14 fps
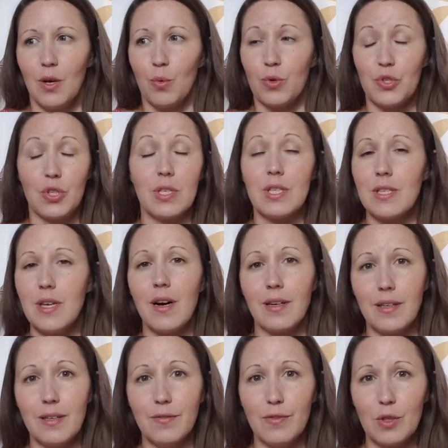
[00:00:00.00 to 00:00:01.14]
we're just not
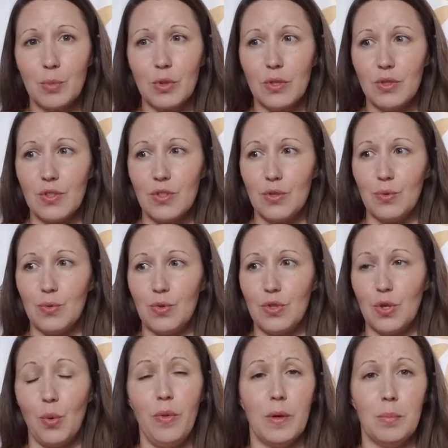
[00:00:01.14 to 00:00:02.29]
comfortable to
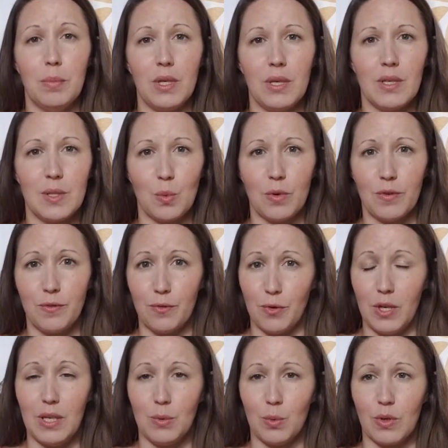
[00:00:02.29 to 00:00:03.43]
show them because we're
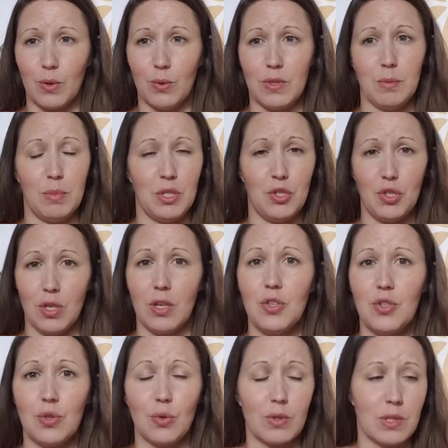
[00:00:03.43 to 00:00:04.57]
afraid we're going to be
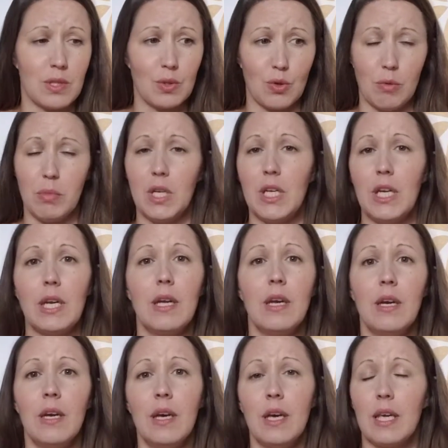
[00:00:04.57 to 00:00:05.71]
judged or discriminated
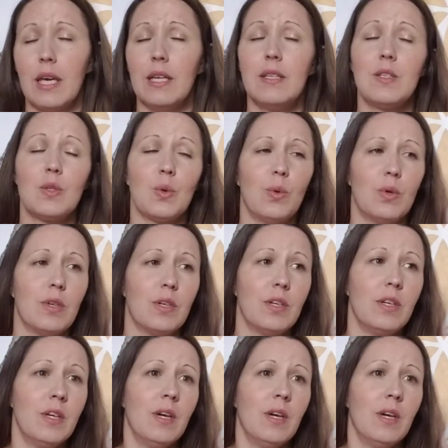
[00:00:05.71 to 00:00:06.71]
against or